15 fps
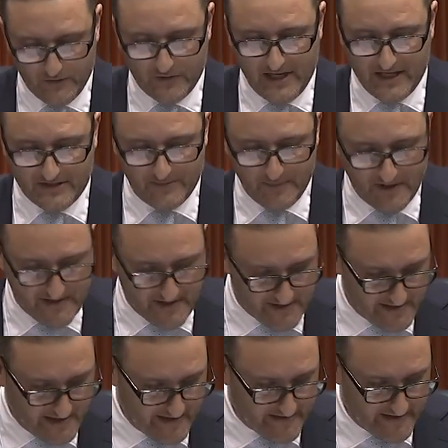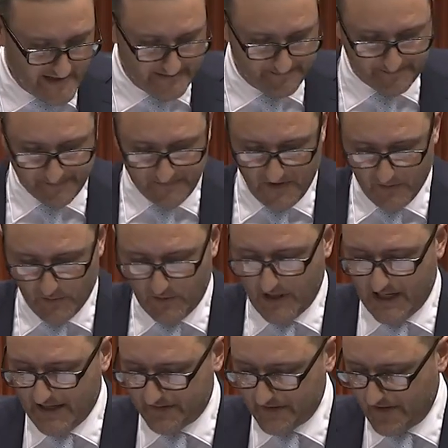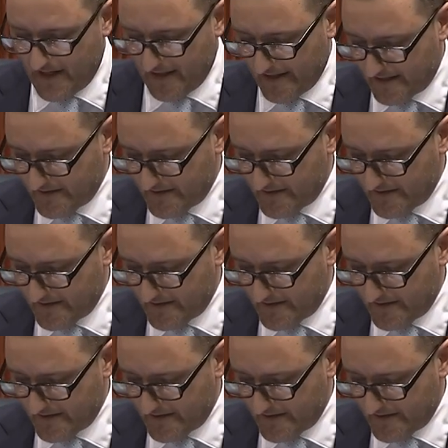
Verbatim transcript: Good luck to my successor. Look after our